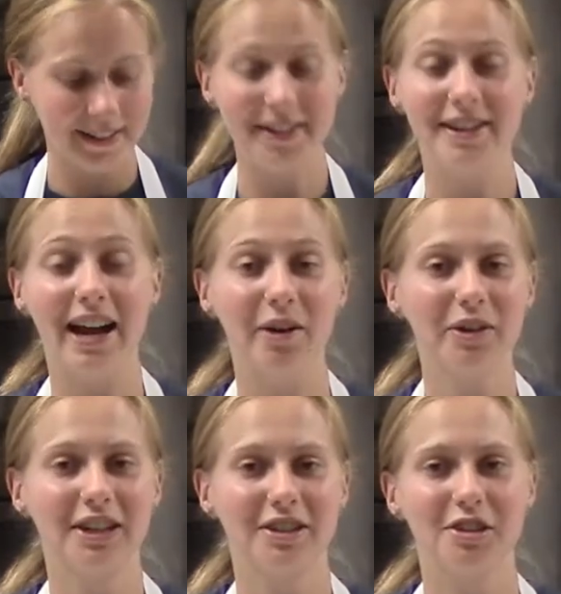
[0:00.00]
Now
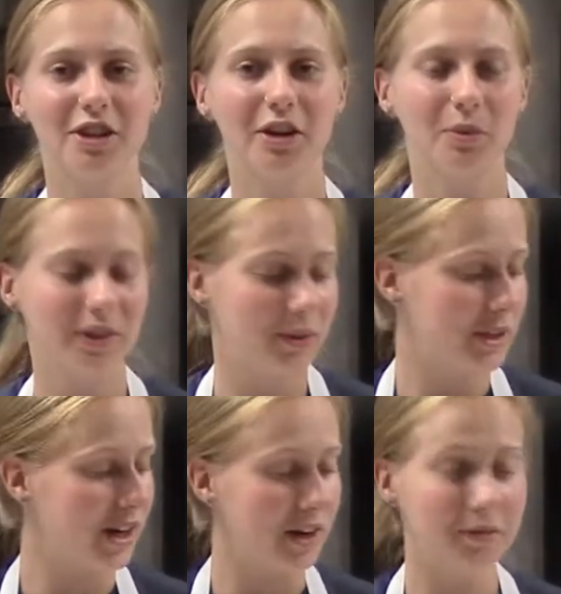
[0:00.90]
we're going to start with
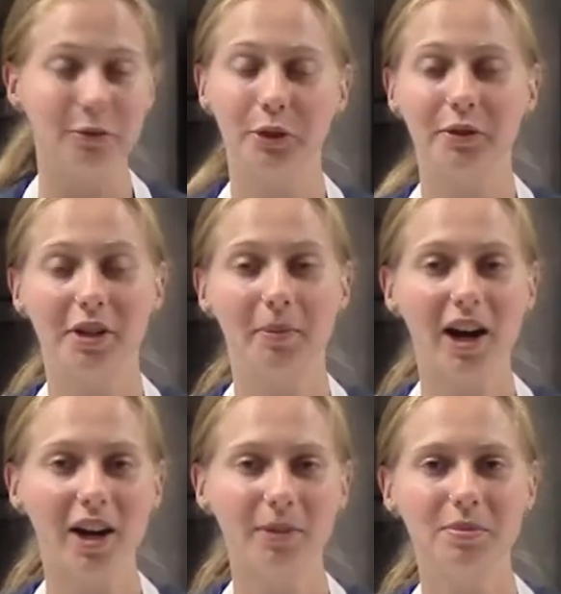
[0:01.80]
the fruit
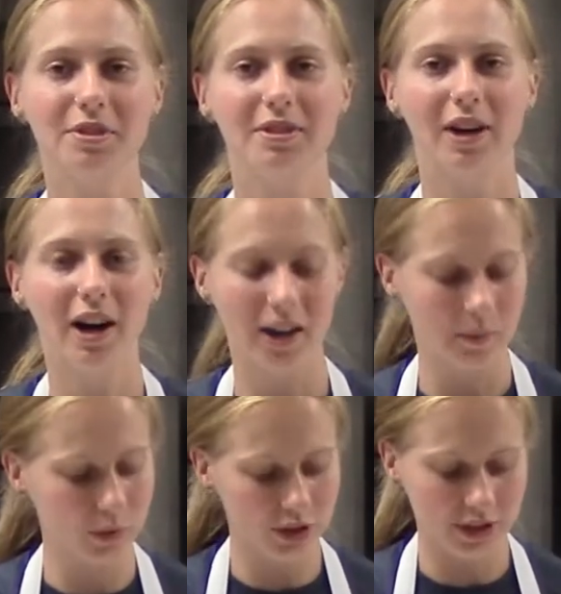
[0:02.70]

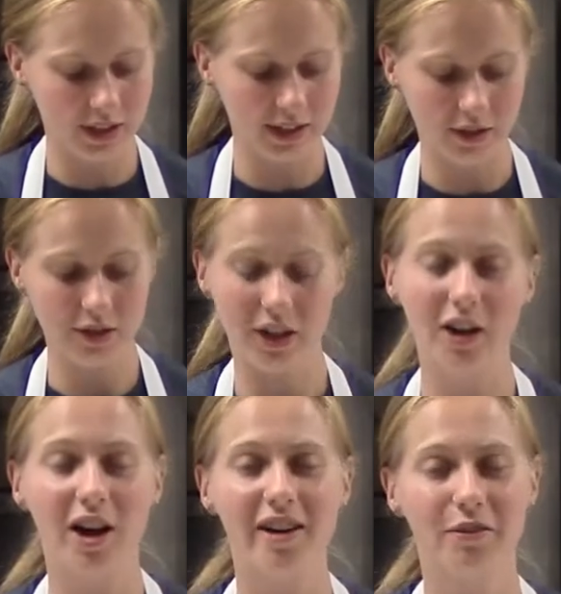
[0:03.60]
kebabs. We're just going to
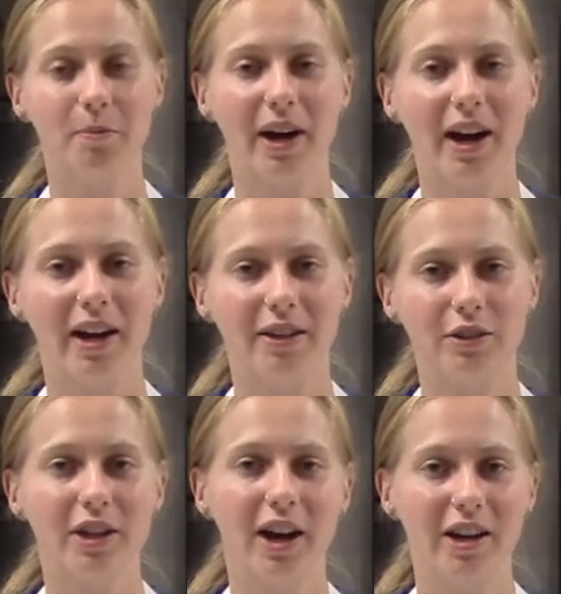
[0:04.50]
start off
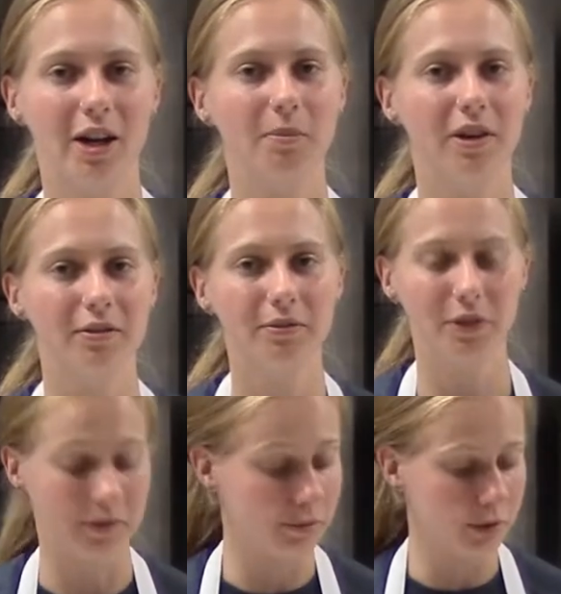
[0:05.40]
by cutting up
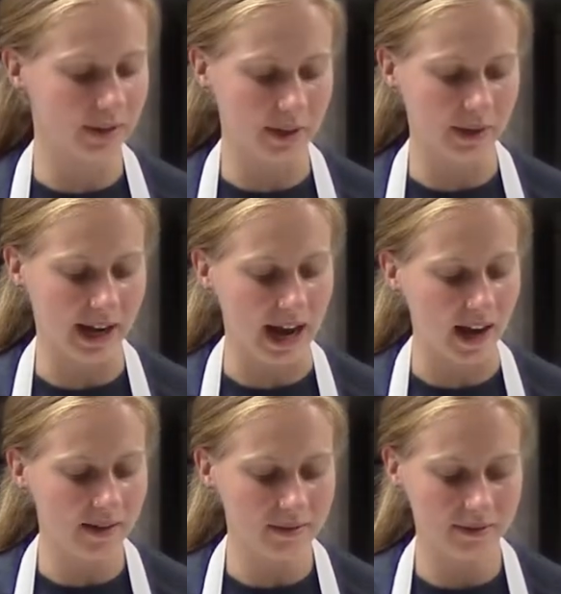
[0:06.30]
the fruit that we
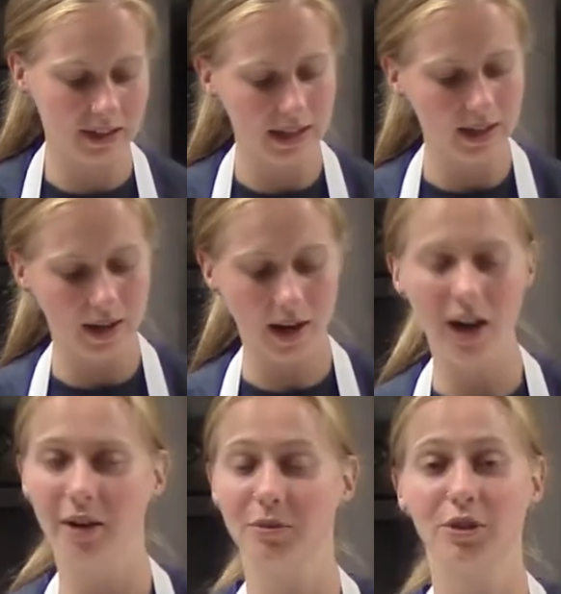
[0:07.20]
have.
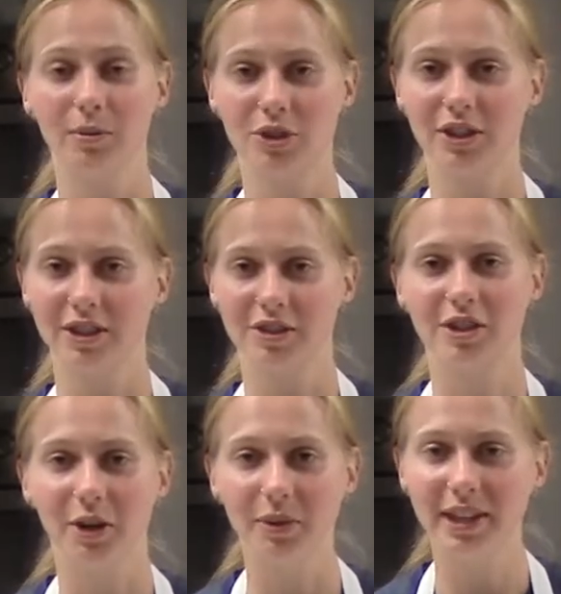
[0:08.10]
So I'm just going to
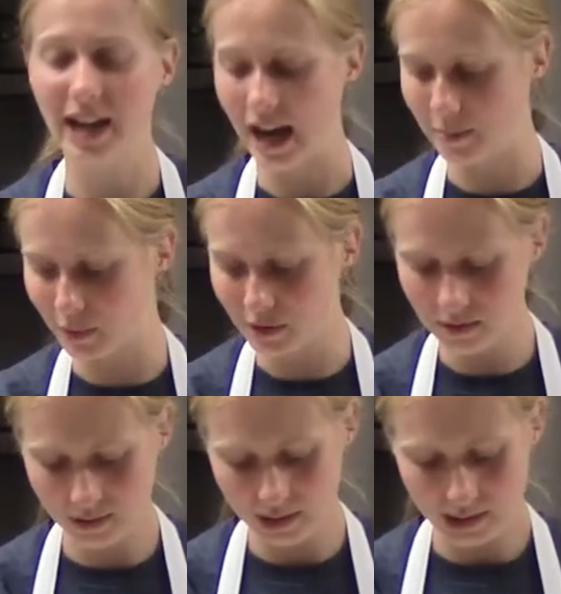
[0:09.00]
start with the
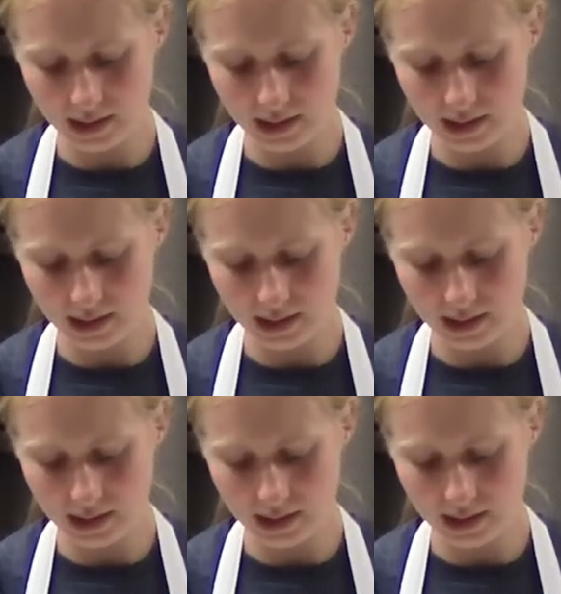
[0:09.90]
apple.